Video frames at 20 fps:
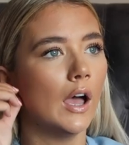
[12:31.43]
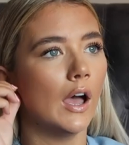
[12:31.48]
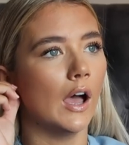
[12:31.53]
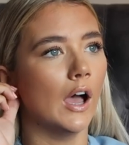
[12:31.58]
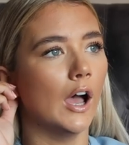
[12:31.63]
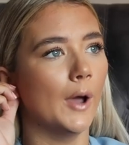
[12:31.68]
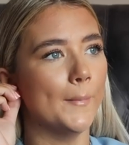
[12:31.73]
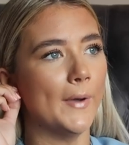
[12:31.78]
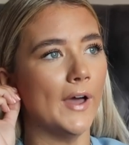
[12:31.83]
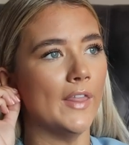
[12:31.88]

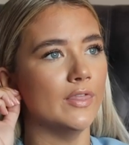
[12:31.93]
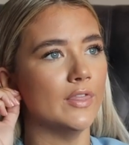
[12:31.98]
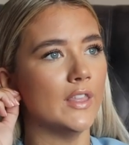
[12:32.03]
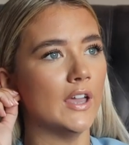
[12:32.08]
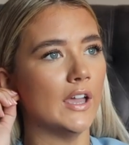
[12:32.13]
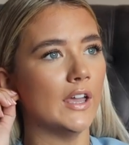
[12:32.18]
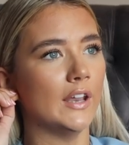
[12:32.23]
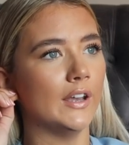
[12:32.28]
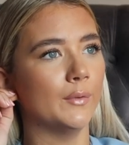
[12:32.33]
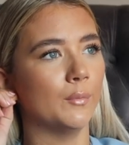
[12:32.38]
And
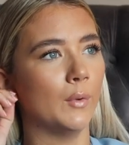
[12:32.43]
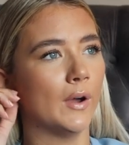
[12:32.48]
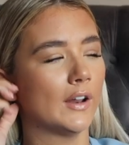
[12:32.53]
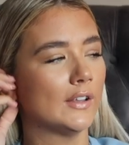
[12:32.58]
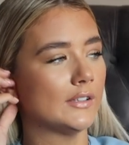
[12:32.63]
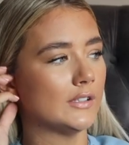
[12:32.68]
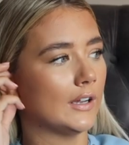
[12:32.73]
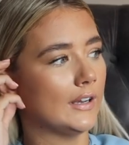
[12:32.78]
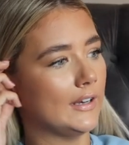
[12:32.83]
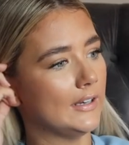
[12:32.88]
then when
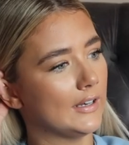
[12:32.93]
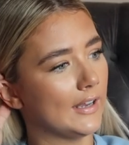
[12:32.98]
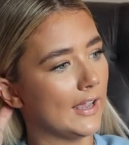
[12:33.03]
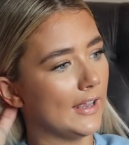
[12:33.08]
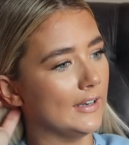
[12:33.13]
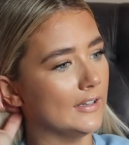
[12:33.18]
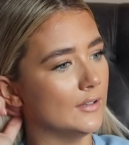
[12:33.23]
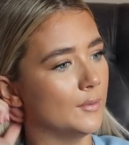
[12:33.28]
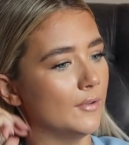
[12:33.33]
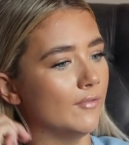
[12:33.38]
I started
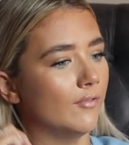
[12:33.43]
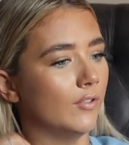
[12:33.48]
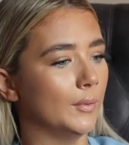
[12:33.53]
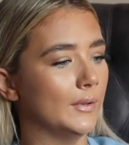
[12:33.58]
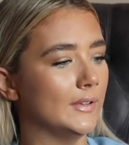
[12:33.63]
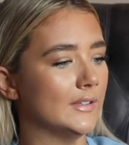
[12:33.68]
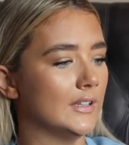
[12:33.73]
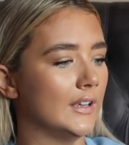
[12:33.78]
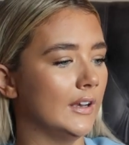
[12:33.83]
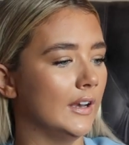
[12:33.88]
getting into
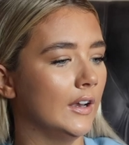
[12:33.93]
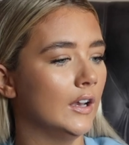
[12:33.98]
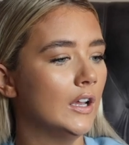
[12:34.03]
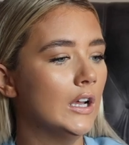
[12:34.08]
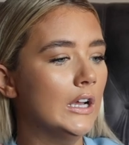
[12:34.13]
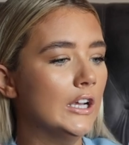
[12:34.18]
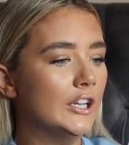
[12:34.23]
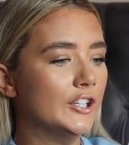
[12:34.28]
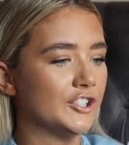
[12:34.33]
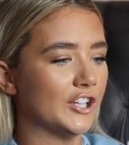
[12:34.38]
influencing and
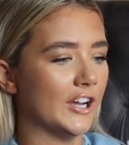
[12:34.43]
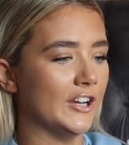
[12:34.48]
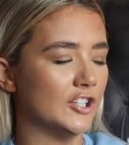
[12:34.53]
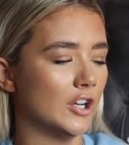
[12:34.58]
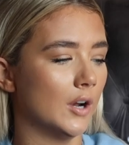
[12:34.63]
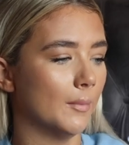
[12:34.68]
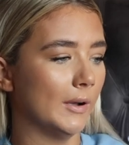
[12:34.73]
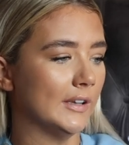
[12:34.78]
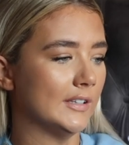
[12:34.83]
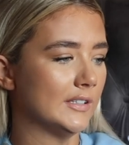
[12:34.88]

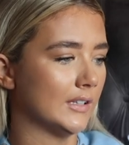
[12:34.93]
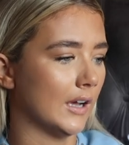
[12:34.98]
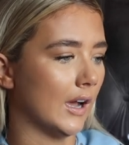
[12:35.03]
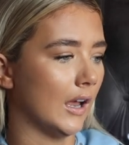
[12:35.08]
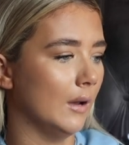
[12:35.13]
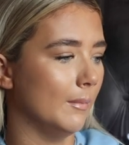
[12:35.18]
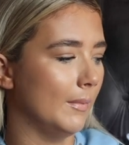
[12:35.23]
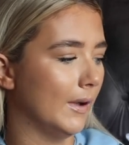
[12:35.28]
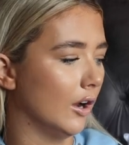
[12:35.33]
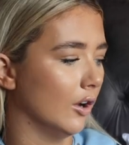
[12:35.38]
changing up my
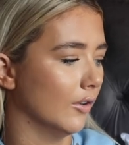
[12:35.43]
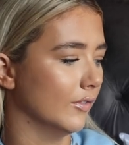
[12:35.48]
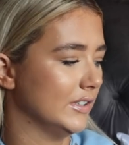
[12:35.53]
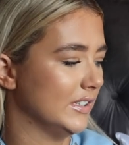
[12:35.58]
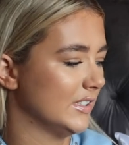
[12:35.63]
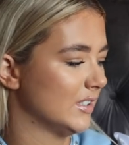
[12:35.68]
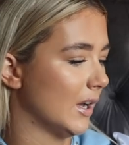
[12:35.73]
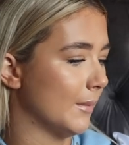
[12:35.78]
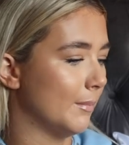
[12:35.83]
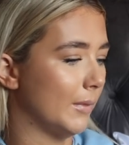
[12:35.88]
style a bit, I
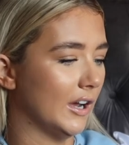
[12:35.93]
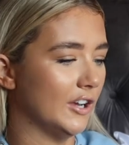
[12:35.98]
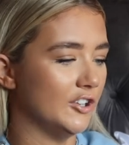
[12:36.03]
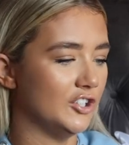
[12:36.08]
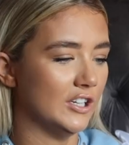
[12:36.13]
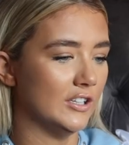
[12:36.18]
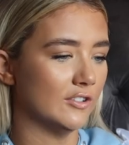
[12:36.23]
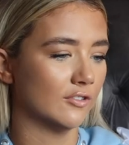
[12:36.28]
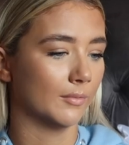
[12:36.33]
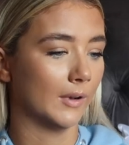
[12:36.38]
obviously started buying
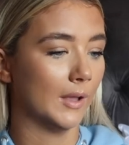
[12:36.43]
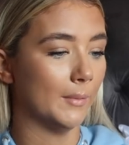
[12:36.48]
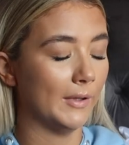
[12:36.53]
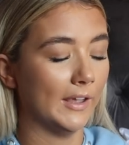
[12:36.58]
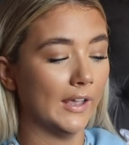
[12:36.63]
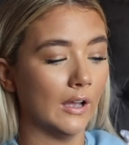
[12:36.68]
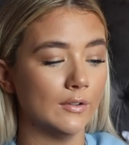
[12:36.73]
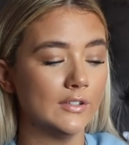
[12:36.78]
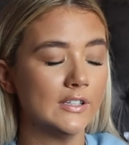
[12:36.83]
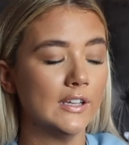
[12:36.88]
jeans from, like,
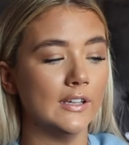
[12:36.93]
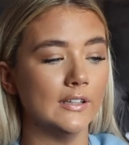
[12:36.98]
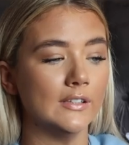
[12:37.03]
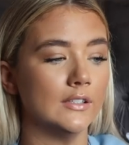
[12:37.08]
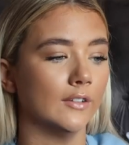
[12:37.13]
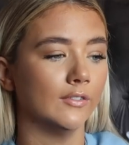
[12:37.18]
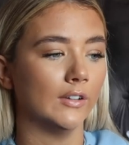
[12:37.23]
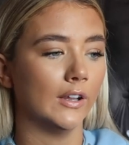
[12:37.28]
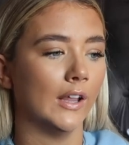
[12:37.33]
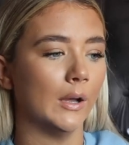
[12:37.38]
PLT and
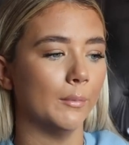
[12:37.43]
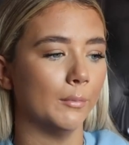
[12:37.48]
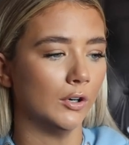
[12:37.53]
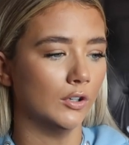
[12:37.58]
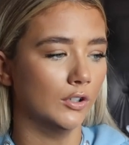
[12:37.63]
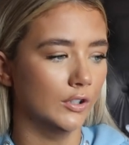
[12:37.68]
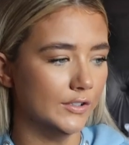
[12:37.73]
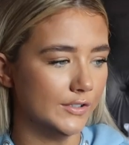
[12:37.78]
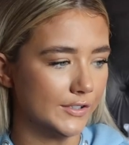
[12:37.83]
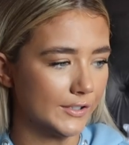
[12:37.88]
stuff like that,
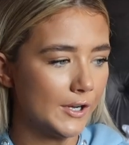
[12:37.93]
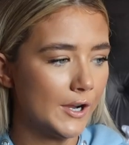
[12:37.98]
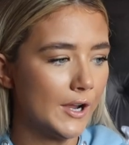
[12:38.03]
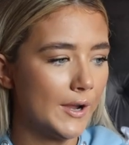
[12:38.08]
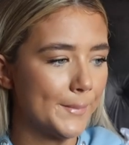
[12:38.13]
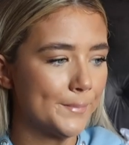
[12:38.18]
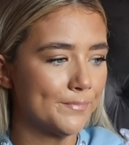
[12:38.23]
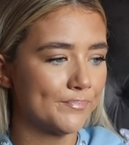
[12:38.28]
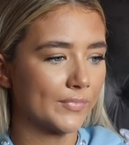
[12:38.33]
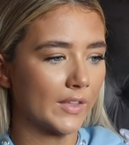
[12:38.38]
because
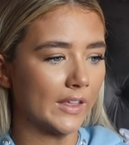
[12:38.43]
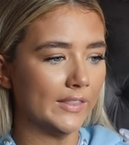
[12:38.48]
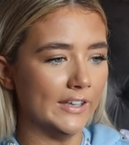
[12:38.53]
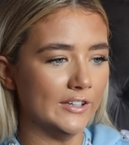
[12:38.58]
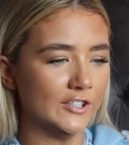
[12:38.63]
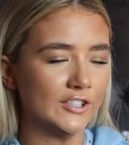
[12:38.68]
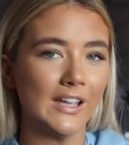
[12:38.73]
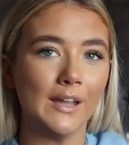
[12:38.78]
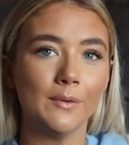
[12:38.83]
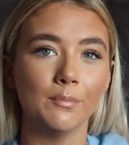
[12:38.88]

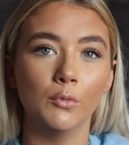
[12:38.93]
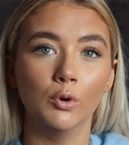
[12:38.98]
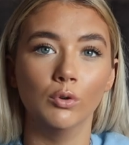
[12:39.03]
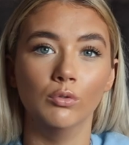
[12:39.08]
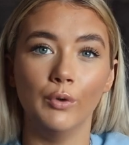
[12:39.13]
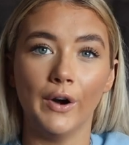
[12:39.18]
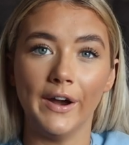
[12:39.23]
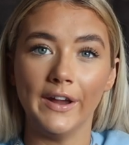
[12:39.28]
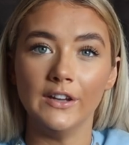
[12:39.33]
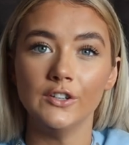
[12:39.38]
they just had
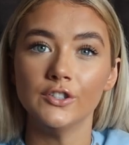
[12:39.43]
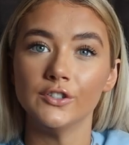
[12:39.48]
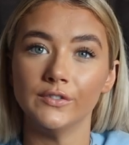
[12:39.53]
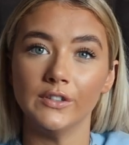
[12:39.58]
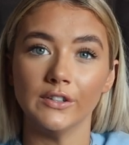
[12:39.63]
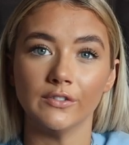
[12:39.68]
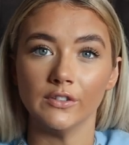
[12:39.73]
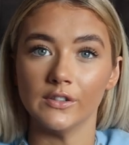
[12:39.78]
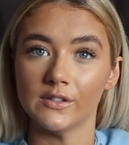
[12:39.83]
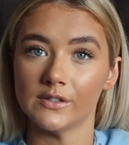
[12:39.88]
more range of
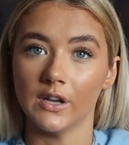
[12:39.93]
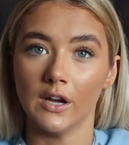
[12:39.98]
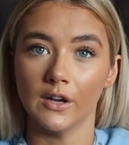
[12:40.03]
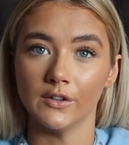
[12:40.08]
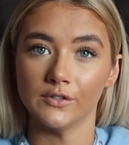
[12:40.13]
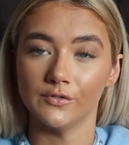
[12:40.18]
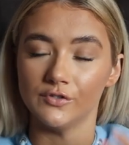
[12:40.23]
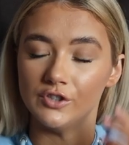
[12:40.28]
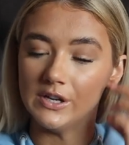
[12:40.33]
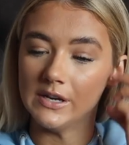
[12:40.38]
different
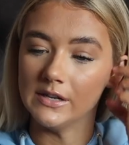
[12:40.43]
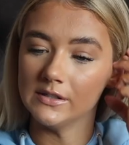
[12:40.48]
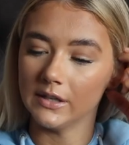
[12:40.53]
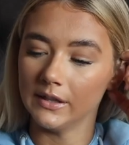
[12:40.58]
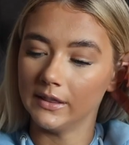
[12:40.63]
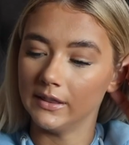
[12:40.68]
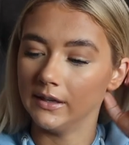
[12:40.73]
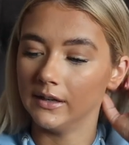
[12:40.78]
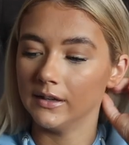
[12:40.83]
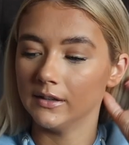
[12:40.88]
styles of jeans.
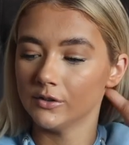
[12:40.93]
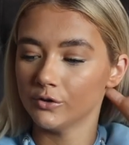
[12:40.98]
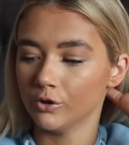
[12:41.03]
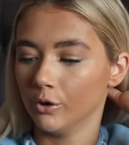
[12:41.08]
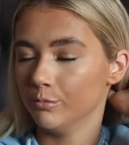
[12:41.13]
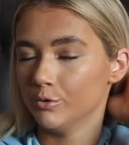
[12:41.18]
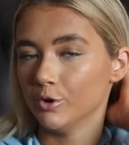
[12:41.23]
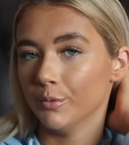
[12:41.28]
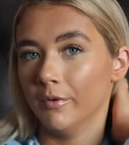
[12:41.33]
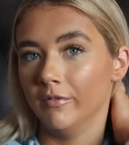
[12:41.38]
I think
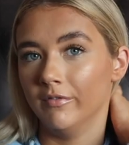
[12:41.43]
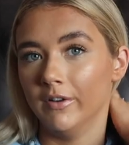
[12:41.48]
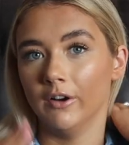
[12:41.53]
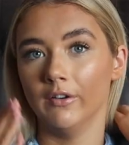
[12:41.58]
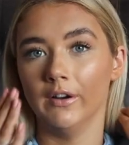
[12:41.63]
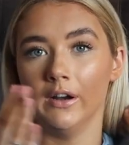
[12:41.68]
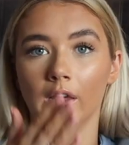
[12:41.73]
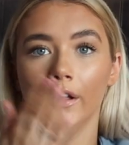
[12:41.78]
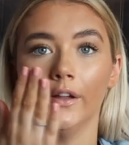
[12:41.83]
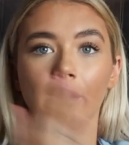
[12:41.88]
Topshop are
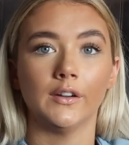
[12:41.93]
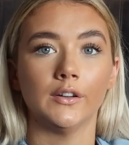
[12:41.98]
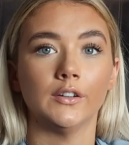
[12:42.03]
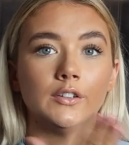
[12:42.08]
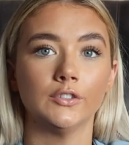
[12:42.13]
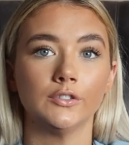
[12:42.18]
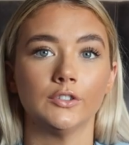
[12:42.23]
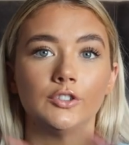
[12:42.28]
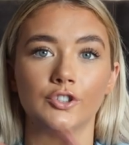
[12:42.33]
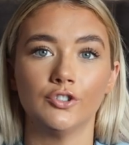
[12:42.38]
very, like,
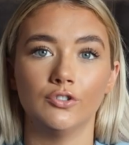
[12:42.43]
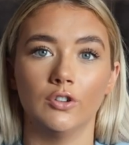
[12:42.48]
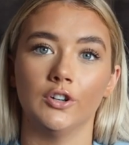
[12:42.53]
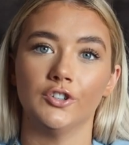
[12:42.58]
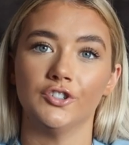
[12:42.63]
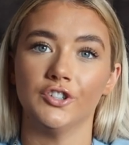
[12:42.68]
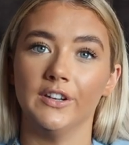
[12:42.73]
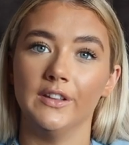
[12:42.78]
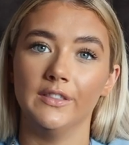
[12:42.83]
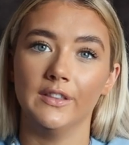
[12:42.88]

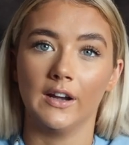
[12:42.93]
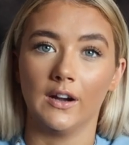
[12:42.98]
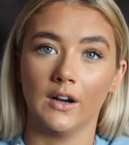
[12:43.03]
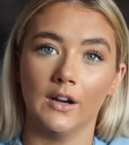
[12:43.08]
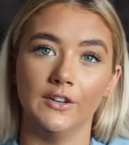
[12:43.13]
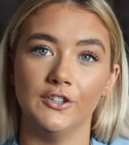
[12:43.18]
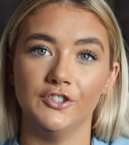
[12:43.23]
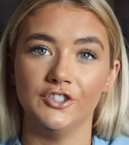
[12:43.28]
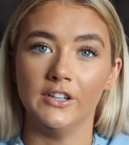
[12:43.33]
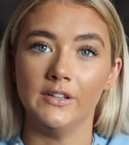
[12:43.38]
structured in their
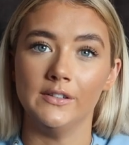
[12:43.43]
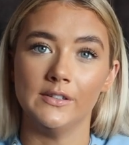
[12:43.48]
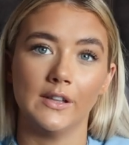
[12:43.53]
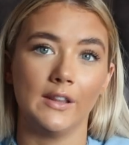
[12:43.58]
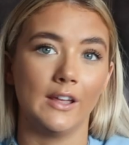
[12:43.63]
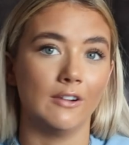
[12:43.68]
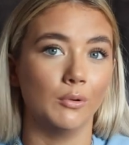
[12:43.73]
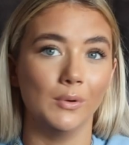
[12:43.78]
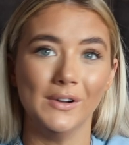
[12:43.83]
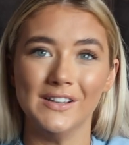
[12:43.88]
kind of jeans, that
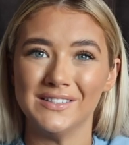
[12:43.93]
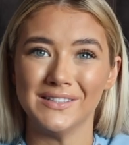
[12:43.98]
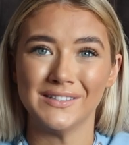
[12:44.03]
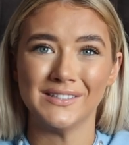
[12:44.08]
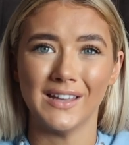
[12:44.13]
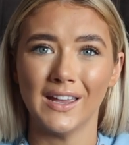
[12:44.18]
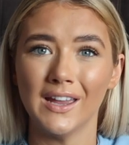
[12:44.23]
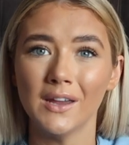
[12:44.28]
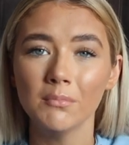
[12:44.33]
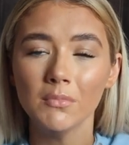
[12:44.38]
they're always the
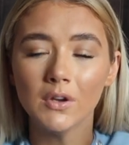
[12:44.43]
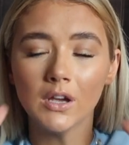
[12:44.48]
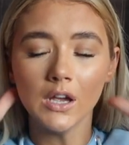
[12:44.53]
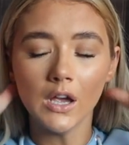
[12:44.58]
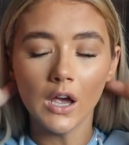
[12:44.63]
same.